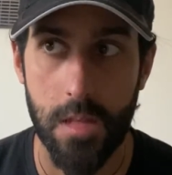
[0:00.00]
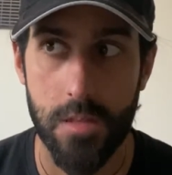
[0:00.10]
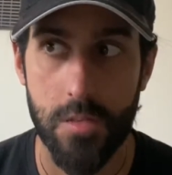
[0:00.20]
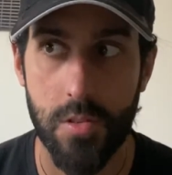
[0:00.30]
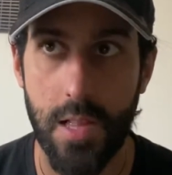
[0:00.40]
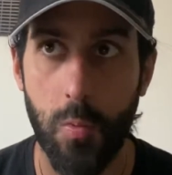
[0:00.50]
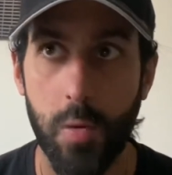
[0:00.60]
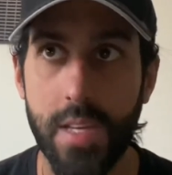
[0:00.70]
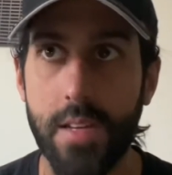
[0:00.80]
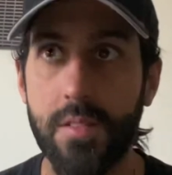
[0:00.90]
so that
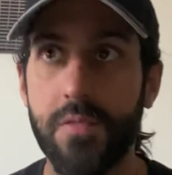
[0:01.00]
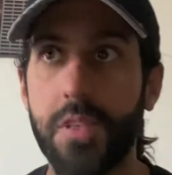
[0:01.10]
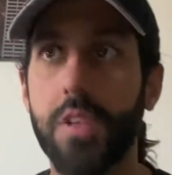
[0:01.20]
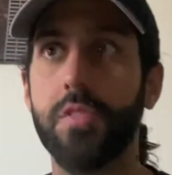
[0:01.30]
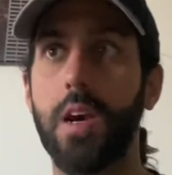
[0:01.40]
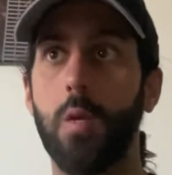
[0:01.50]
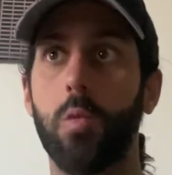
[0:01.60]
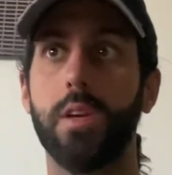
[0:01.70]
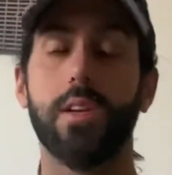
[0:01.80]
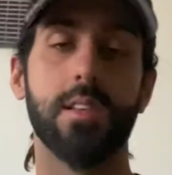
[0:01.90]
we can figure out
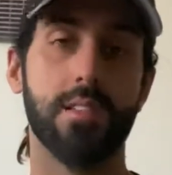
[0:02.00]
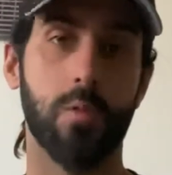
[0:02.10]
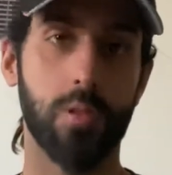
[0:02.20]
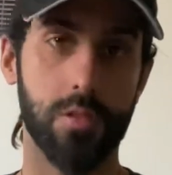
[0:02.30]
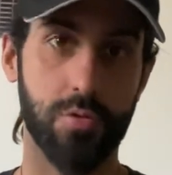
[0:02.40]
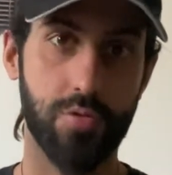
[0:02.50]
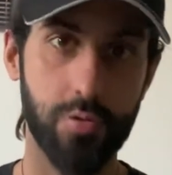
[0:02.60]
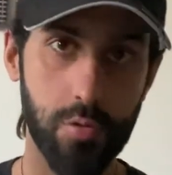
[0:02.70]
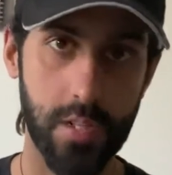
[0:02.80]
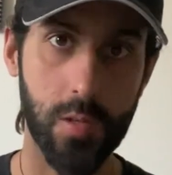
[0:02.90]
what it is that we
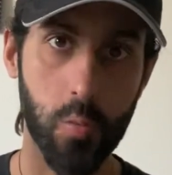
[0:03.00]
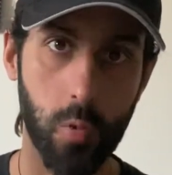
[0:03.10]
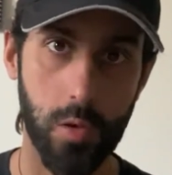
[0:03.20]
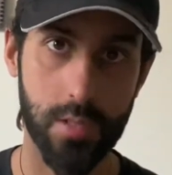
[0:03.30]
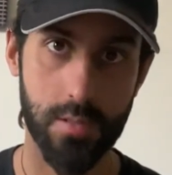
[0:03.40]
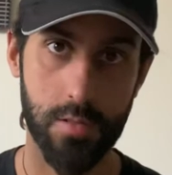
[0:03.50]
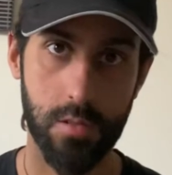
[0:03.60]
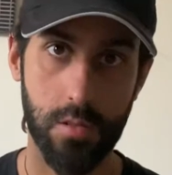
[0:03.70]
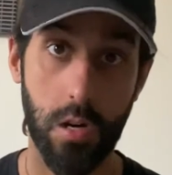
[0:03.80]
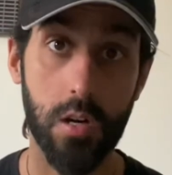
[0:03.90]
truly want
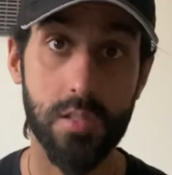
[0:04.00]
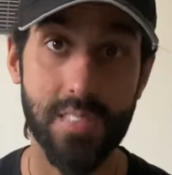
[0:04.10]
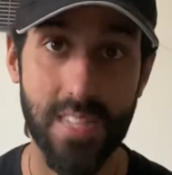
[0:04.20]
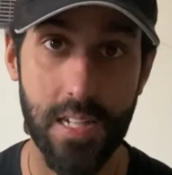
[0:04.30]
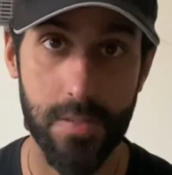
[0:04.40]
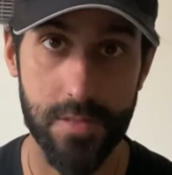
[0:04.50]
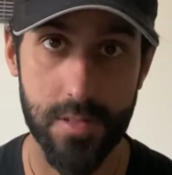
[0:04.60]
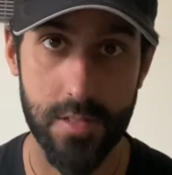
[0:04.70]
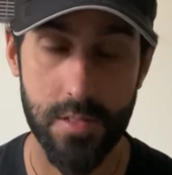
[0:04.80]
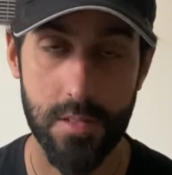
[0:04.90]

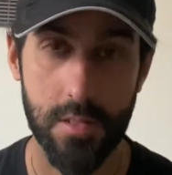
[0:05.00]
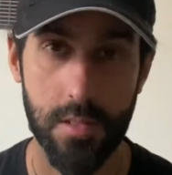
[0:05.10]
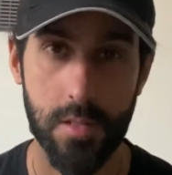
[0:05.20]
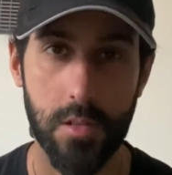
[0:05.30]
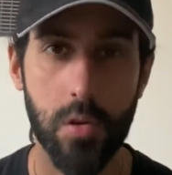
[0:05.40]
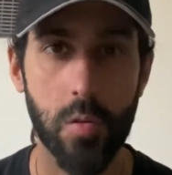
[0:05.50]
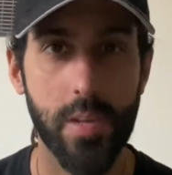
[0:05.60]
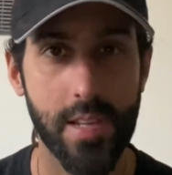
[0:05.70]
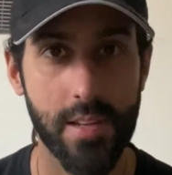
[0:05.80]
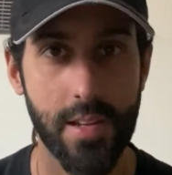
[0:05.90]
ourselves. Go
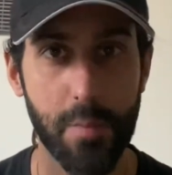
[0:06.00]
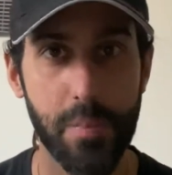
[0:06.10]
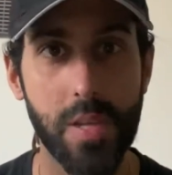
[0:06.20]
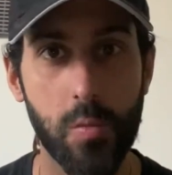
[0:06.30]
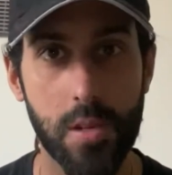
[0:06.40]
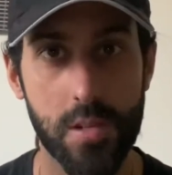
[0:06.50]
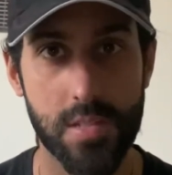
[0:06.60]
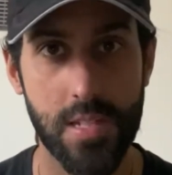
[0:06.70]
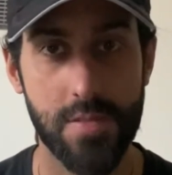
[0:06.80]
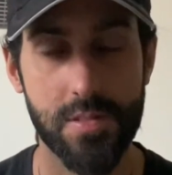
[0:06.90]
in and be with
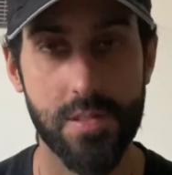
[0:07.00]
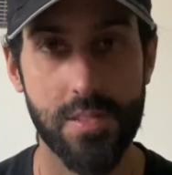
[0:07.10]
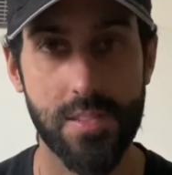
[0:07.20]
ourselves.